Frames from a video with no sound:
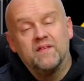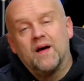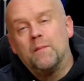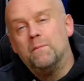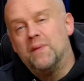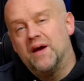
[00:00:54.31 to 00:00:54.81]

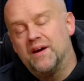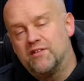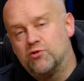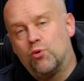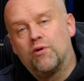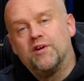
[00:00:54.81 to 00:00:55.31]
that
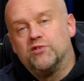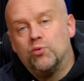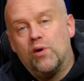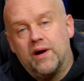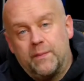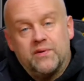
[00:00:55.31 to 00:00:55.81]
mandatory
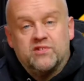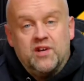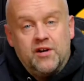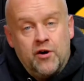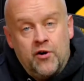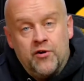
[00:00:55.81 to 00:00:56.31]

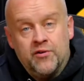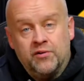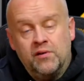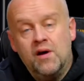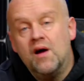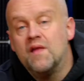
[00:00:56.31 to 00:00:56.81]
20% hurdle